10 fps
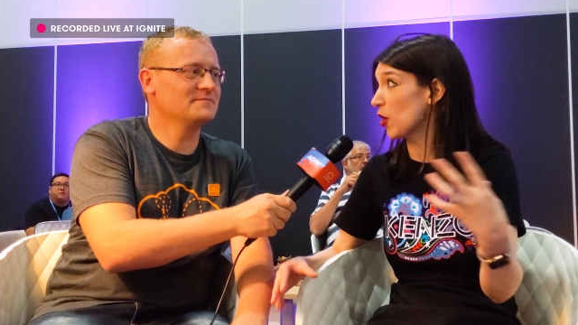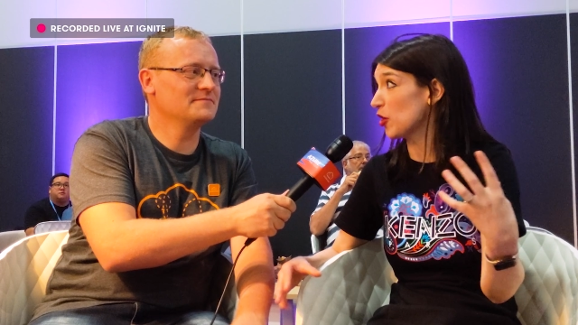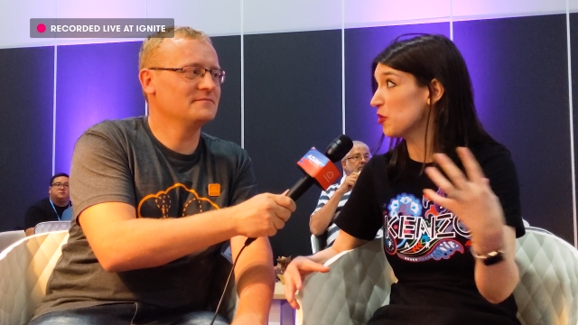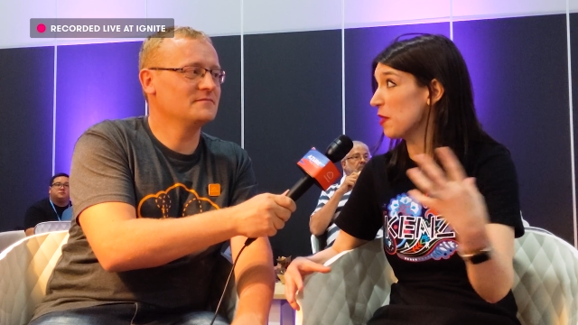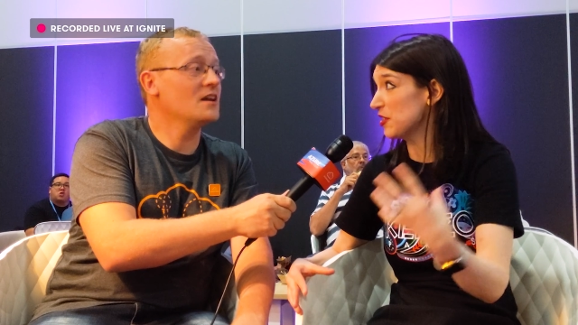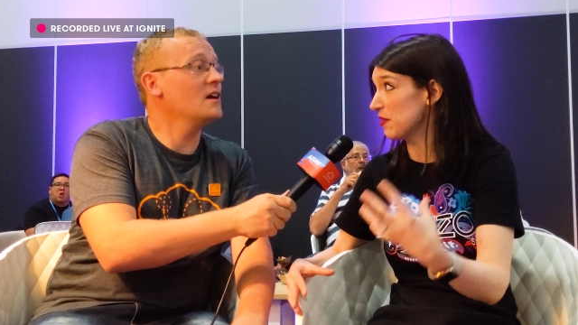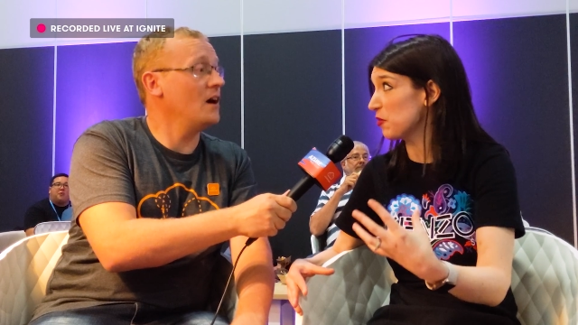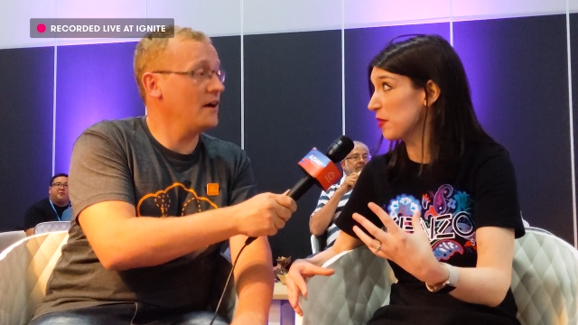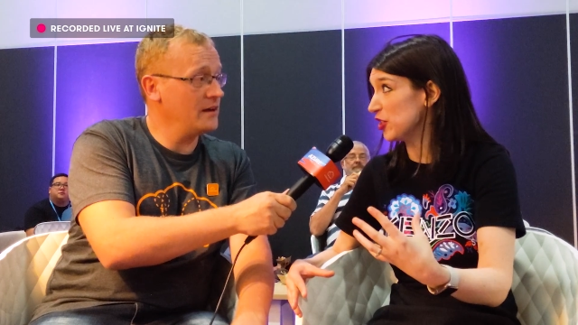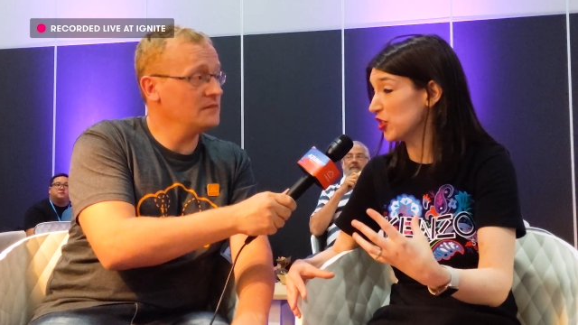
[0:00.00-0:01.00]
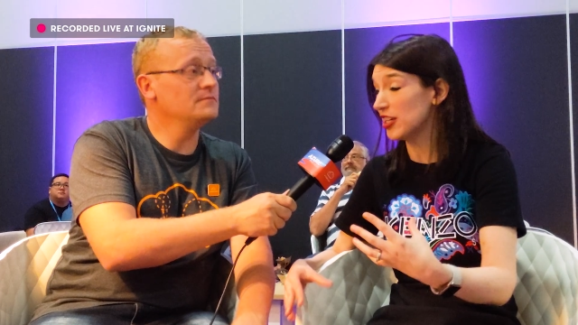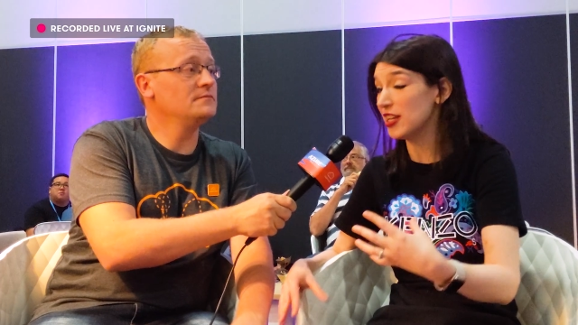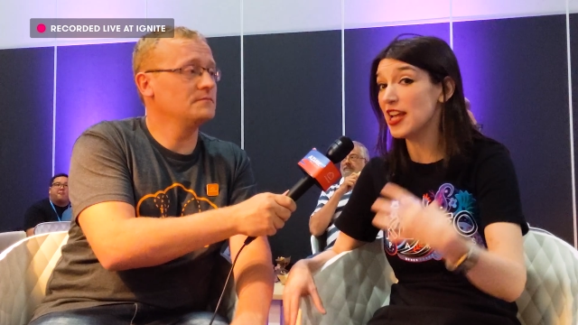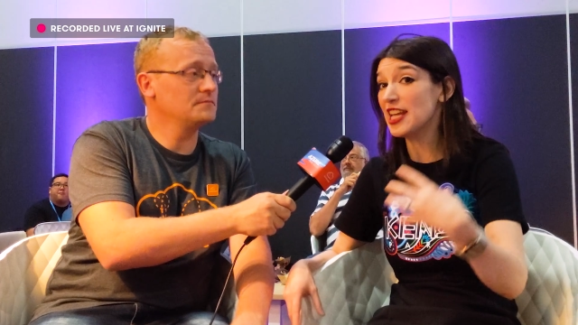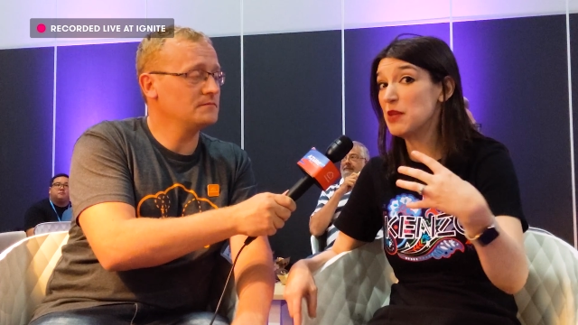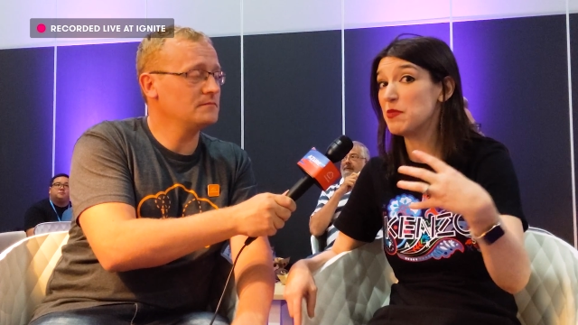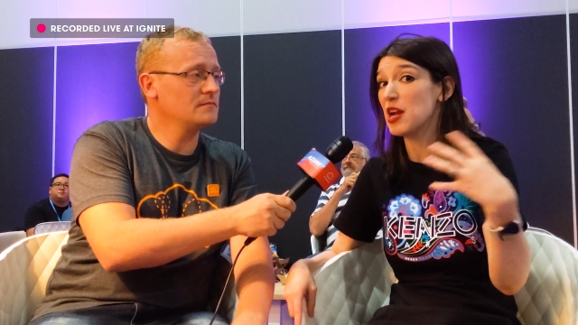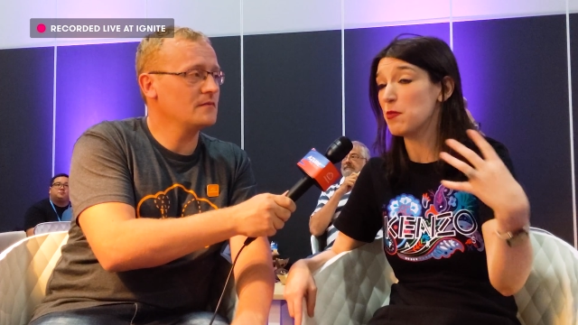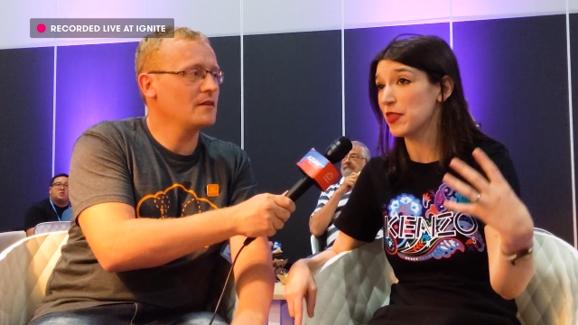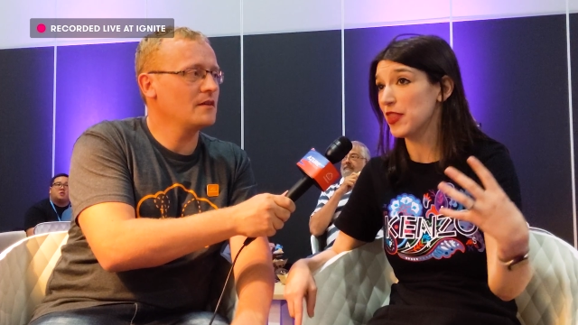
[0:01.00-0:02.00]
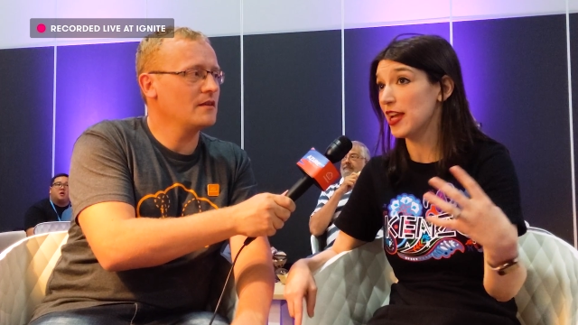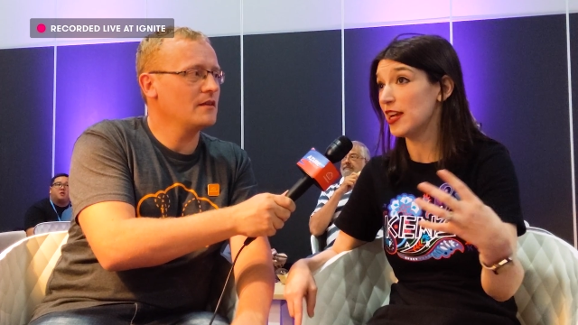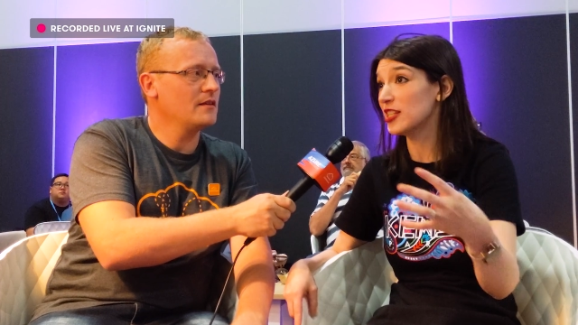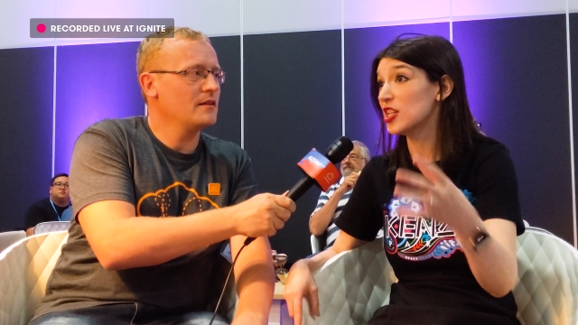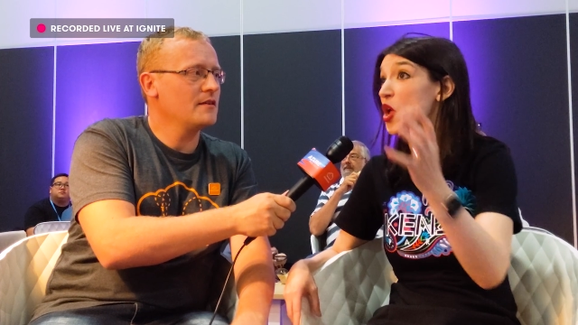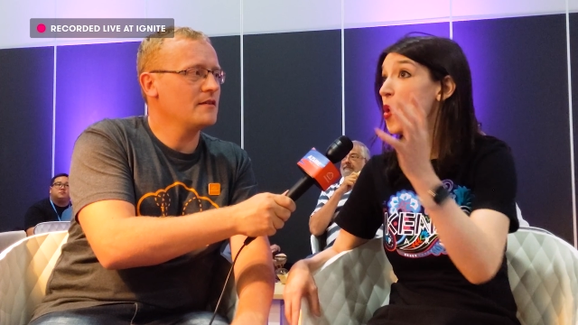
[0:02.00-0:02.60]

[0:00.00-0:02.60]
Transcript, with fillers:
Speaker 1: large amounts of oh, information yeah. and keeping up with things.